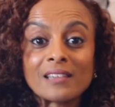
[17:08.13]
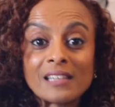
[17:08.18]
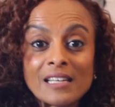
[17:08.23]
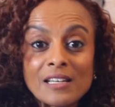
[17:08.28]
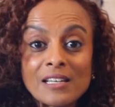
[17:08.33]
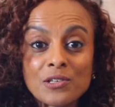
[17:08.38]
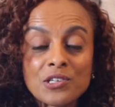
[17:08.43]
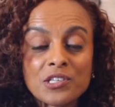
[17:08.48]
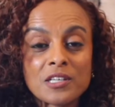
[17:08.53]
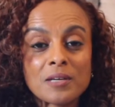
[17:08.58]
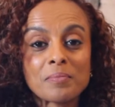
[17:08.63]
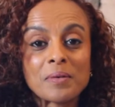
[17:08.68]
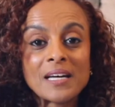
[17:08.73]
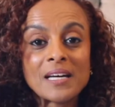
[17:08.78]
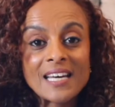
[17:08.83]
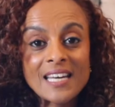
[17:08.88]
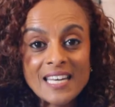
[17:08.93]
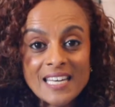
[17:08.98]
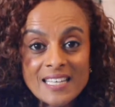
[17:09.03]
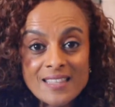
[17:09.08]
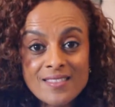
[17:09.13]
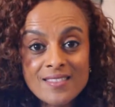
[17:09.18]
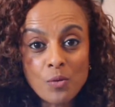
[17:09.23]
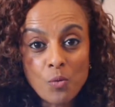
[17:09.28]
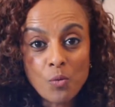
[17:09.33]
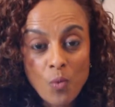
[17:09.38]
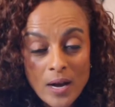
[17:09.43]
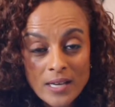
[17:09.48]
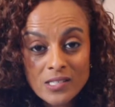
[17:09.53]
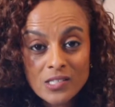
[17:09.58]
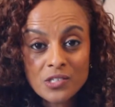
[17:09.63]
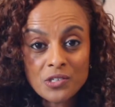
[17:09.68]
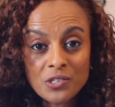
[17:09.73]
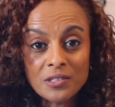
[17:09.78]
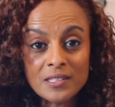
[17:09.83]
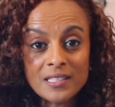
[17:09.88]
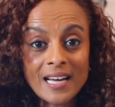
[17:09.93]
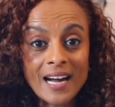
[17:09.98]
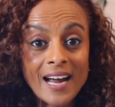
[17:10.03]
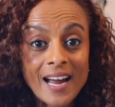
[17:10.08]
leadership in the
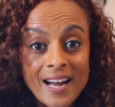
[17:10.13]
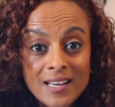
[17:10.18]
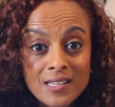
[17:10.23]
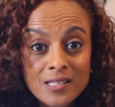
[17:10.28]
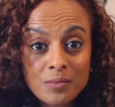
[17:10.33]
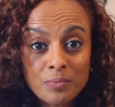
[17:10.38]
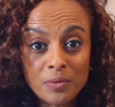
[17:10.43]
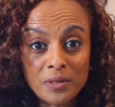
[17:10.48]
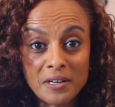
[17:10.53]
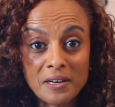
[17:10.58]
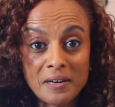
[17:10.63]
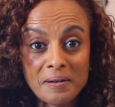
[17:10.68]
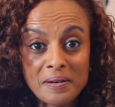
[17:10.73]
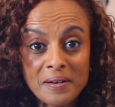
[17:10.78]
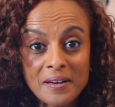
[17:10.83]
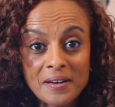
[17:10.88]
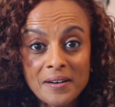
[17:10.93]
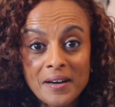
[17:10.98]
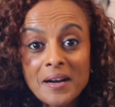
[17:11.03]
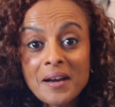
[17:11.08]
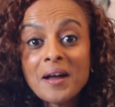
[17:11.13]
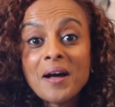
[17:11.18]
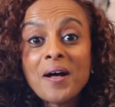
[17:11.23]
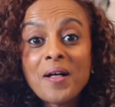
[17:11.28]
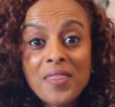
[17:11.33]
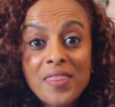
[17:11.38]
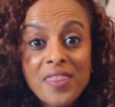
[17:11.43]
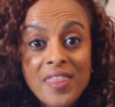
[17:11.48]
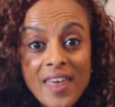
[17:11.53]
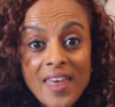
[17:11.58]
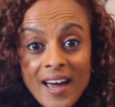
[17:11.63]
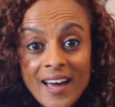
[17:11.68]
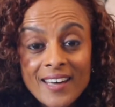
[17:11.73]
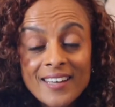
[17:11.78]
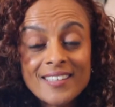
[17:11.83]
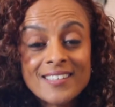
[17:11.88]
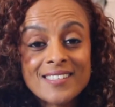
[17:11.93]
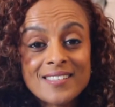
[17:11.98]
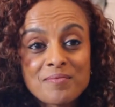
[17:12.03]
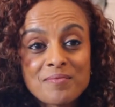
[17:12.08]
Western diaspora, right?
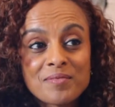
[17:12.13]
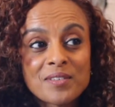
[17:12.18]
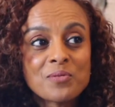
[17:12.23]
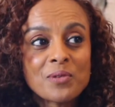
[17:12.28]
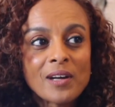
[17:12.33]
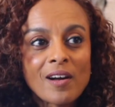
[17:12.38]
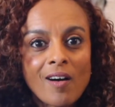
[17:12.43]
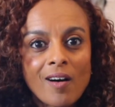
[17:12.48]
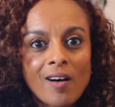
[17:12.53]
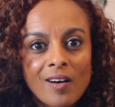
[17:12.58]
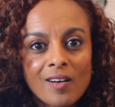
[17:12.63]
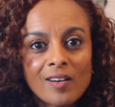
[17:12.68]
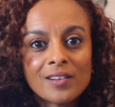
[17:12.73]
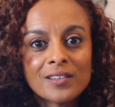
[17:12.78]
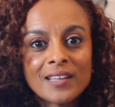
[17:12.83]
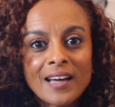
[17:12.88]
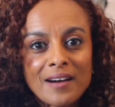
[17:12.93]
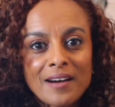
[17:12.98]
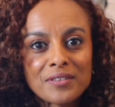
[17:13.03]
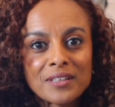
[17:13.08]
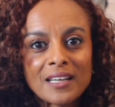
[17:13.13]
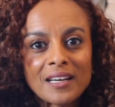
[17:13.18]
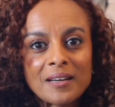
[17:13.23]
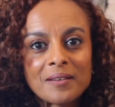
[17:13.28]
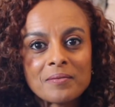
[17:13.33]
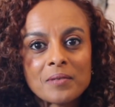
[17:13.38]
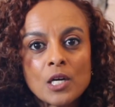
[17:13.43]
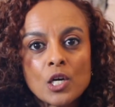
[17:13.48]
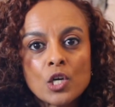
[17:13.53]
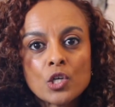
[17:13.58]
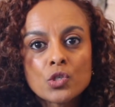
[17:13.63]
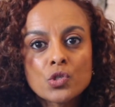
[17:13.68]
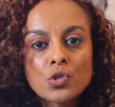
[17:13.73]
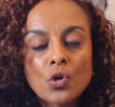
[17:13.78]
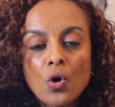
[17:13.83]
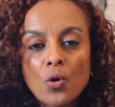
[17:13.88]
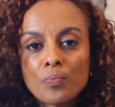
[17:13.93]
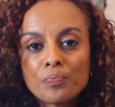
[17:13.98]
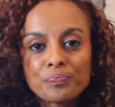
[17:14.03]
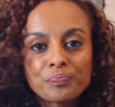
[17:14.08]
That is something we all navigate.
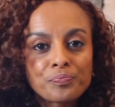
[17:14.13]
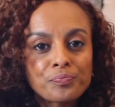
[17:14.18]
So